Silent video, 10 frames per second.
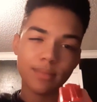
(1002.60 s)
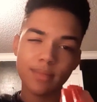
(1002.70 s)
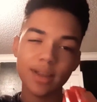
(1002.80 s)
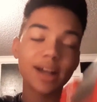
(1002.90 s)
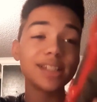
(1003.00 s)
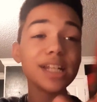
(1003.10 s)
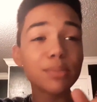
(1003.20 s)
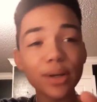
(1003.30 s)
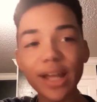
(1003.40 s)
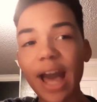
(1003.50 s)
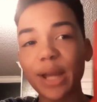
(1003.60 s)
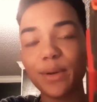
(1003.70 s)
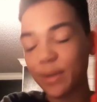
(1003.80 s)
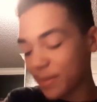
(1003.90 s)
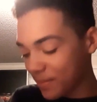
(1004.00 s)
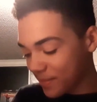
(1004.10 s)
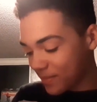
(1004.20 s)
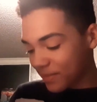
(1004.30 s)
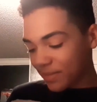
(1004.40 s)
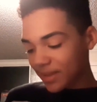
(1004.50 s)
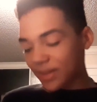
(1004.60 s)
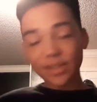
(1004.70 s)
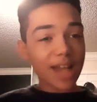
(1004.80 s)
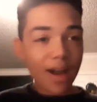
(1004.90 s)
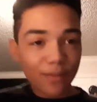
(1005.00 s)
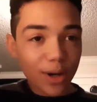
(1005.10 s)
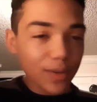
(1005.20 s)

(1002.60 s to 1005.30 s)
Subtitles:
Because it's pretty accurate. Doesn't have far